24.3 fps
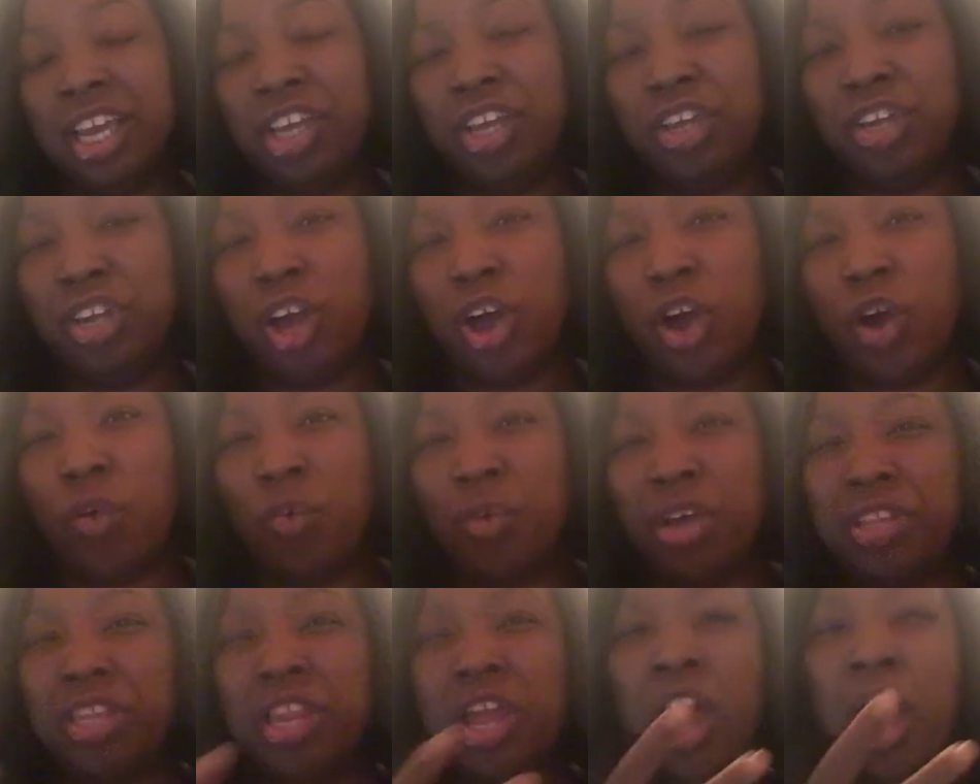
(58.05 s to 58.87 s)

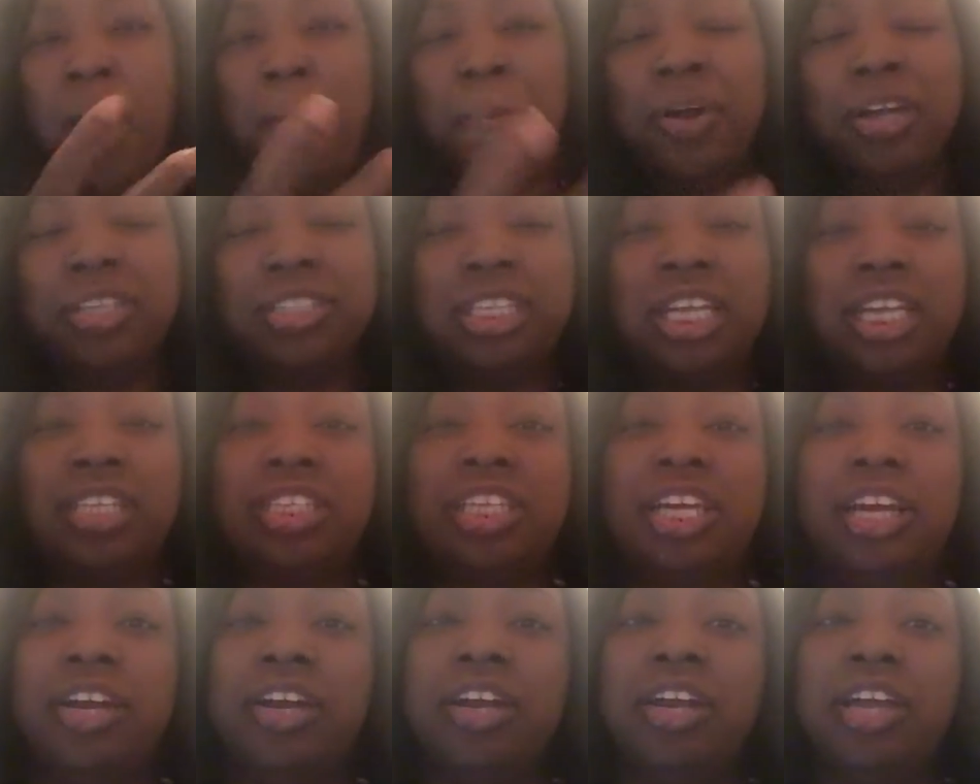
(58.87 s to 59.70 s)
With a person that
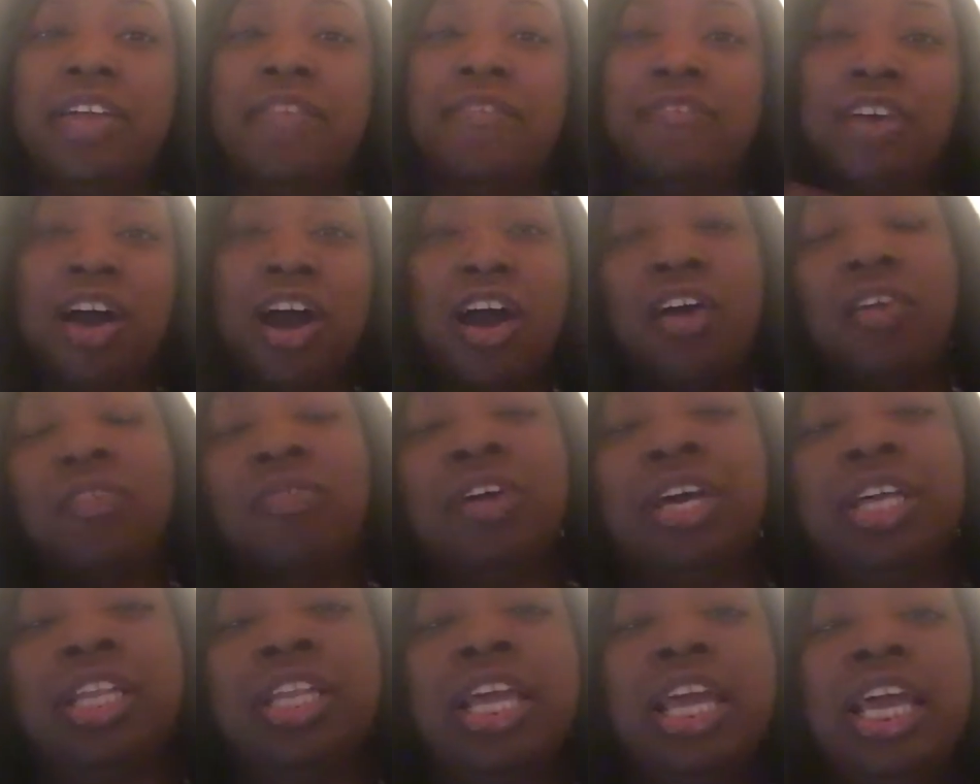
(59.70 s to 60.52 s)
they're involved
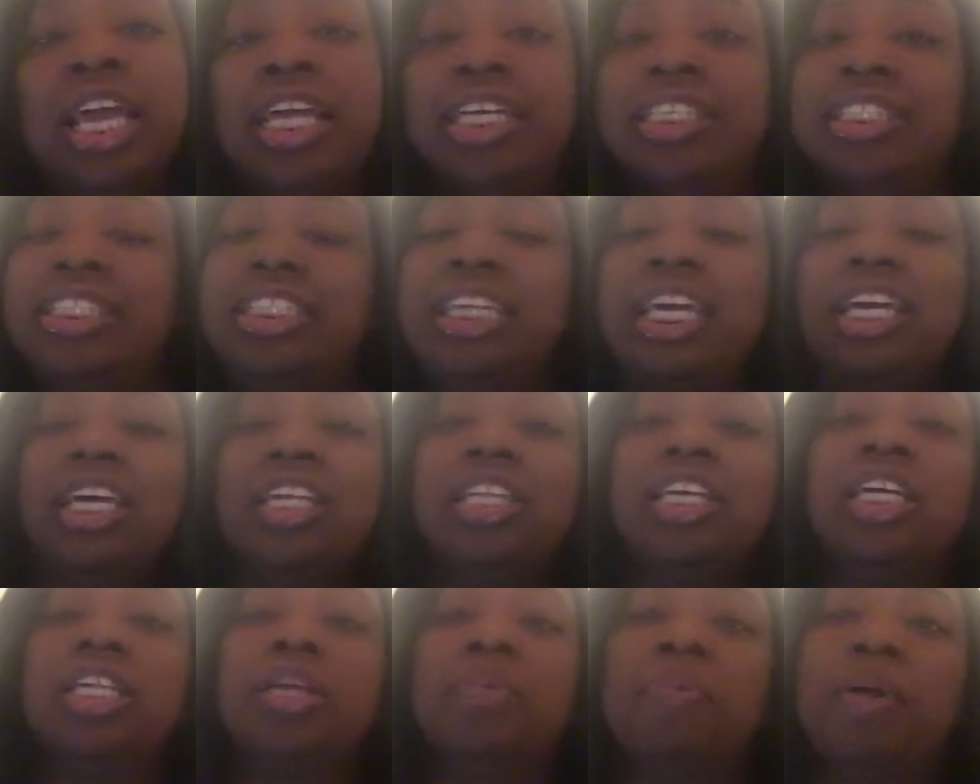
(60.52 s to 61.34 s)
with is seeing
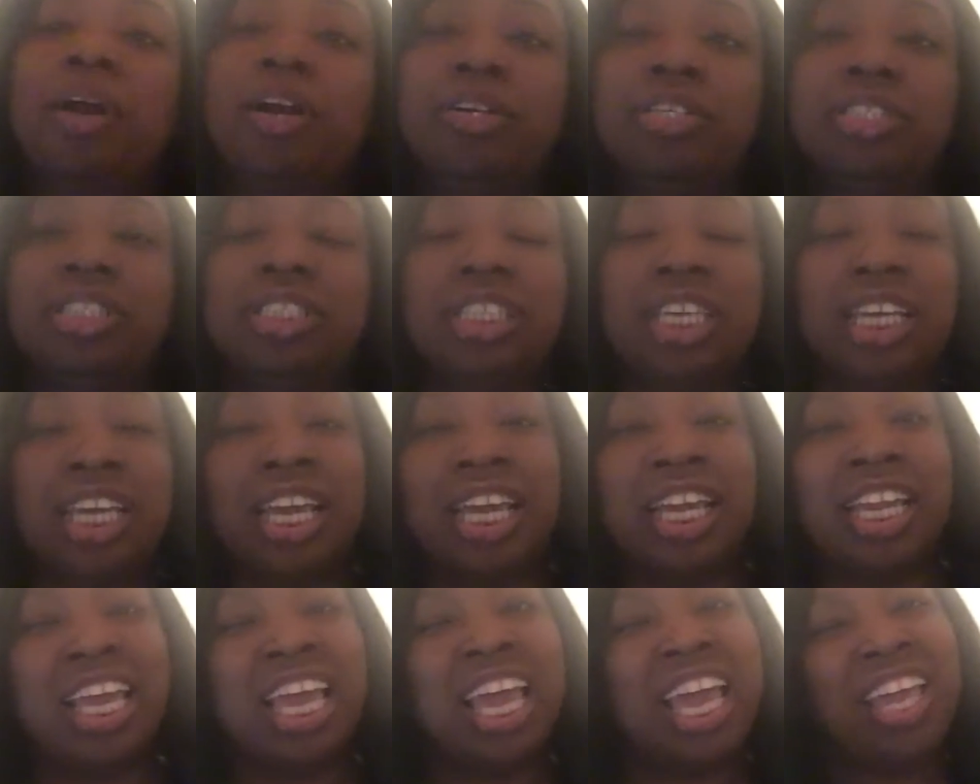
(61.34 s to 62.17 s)
another
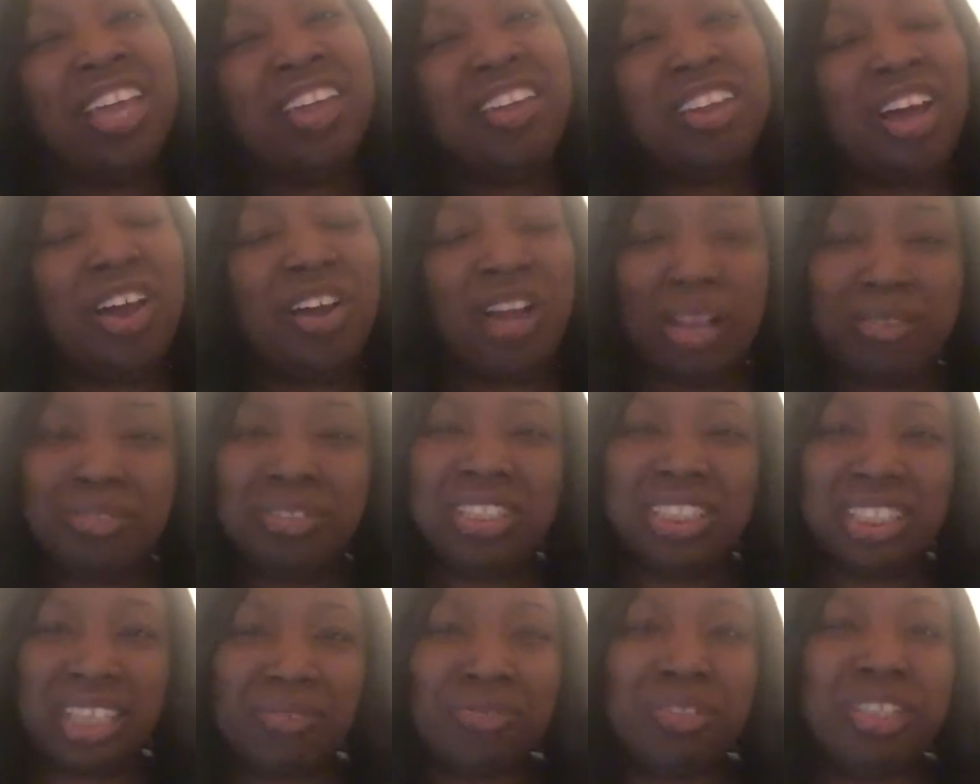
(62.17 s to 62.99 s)
person.
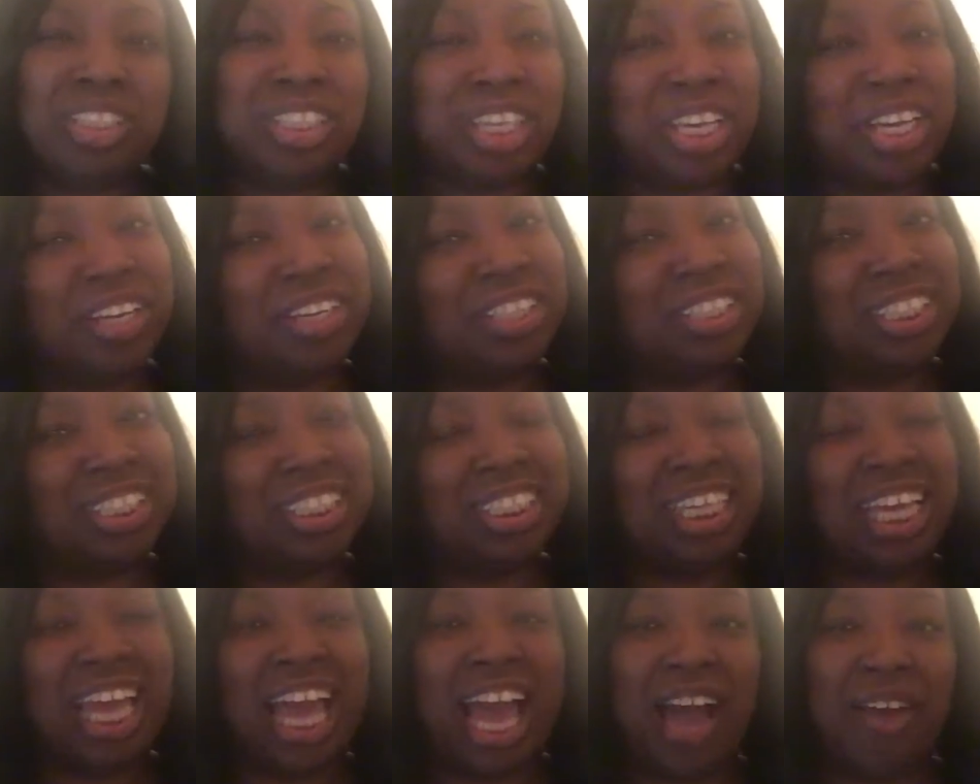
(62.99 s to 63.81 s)
I'm just curious to
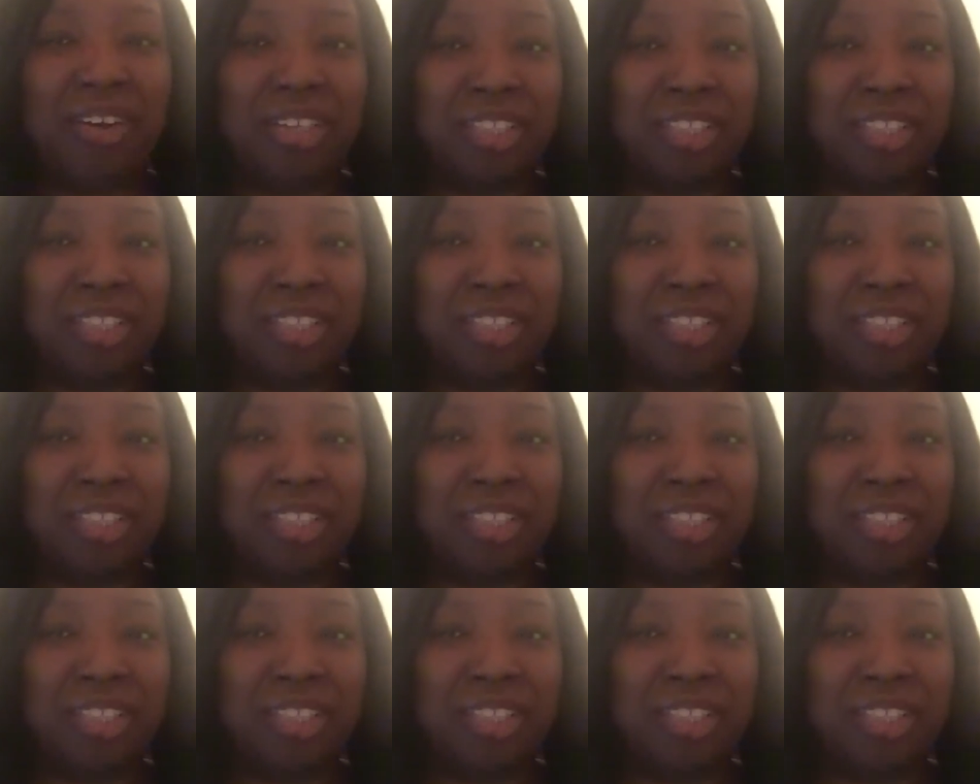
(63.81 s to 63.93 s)
see how it's